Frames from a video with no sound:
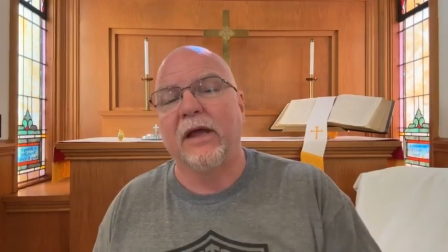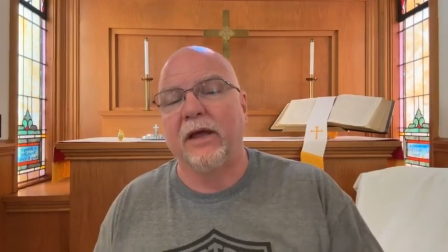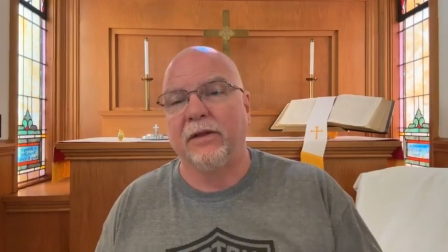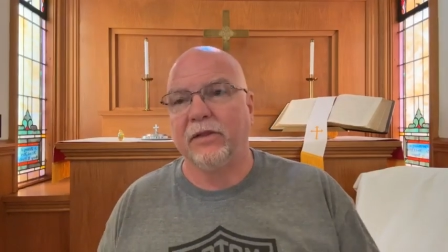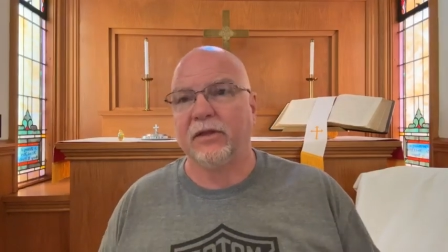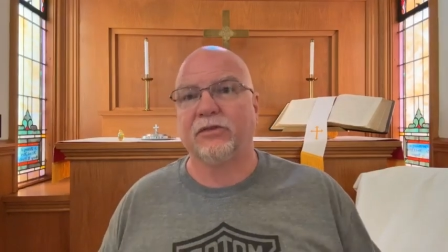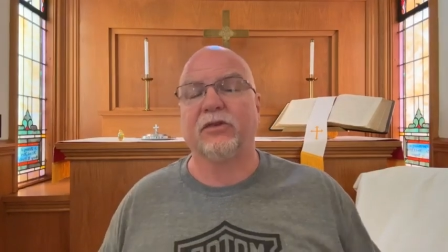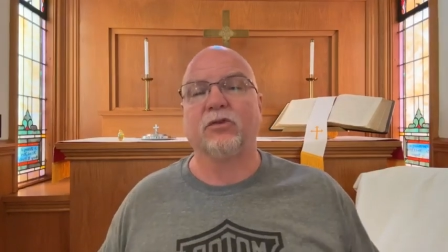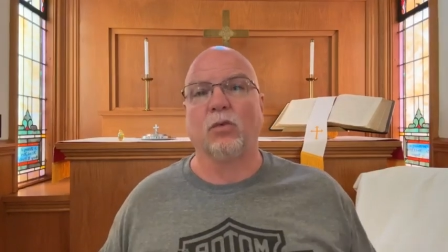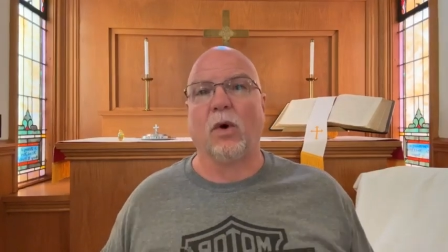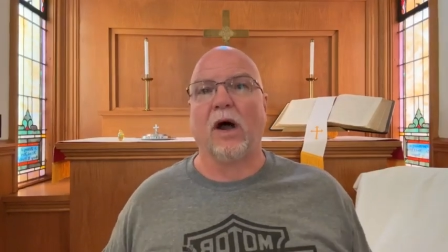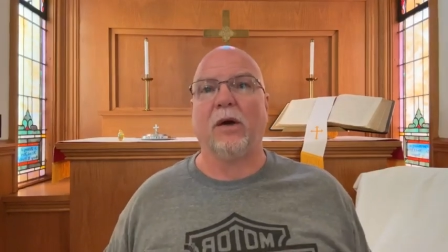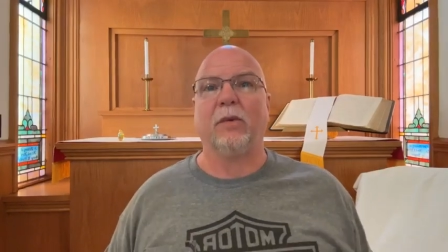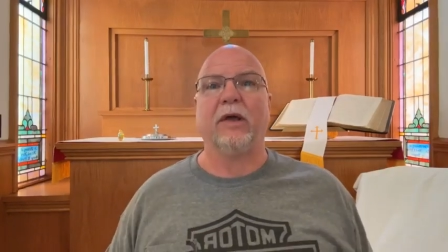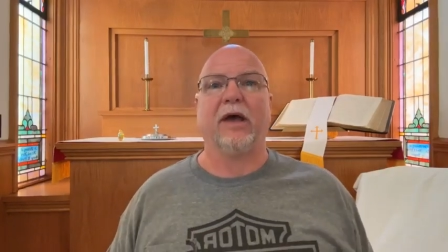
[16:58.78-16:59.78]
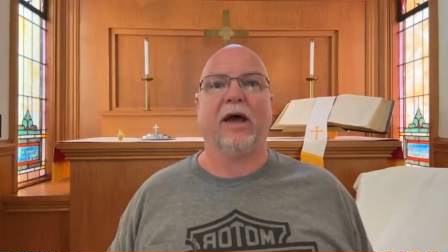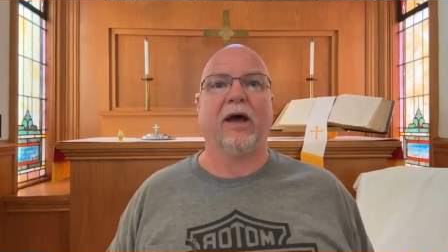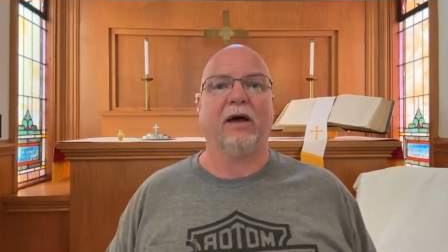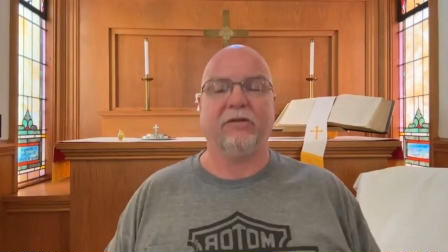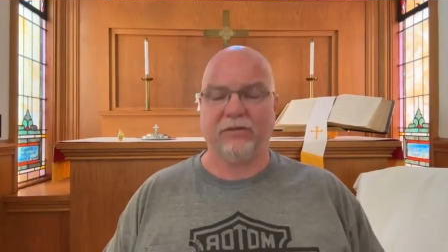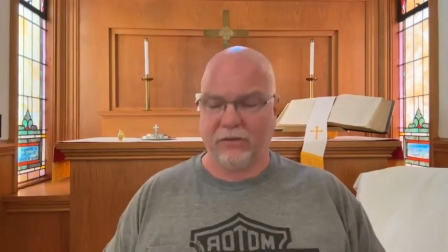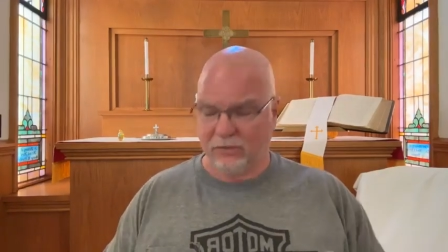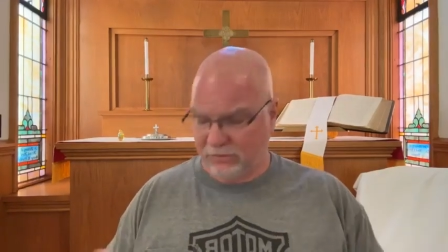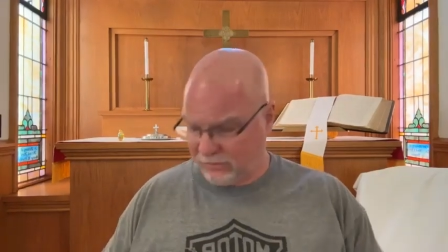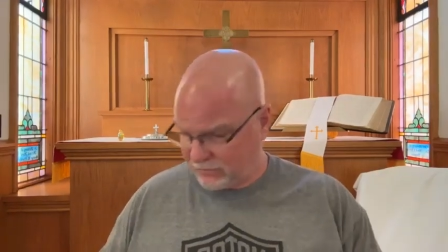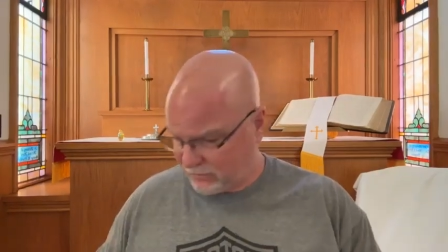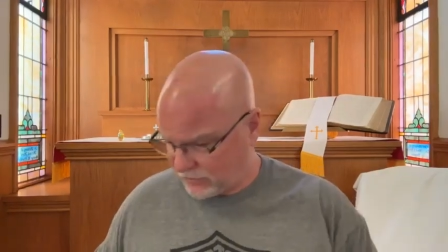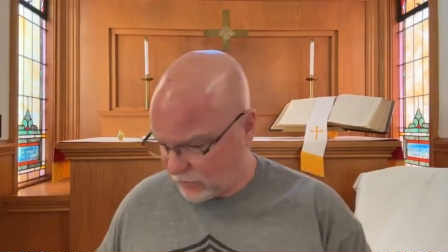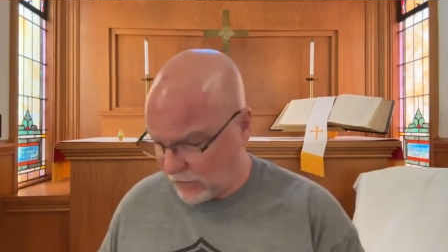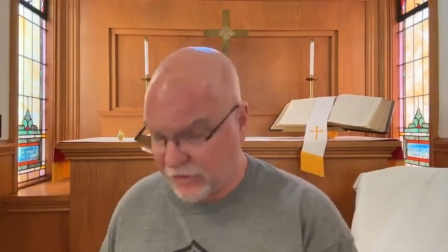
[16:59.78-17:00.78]
And this is why we have,
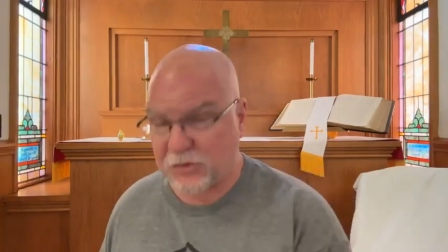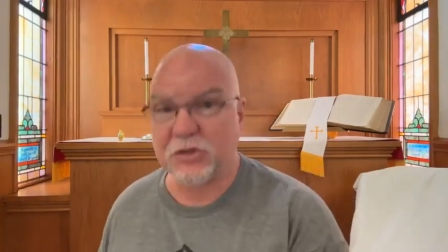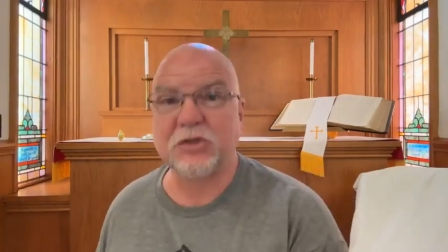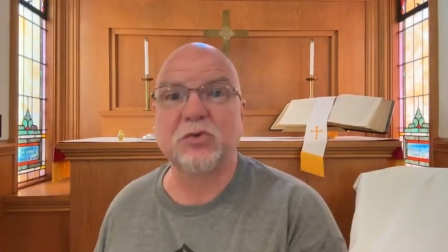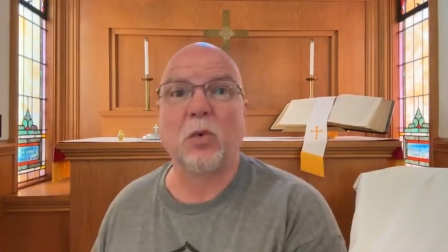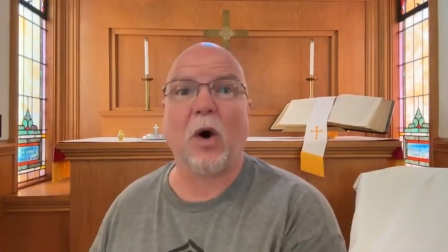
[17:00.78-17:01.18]
this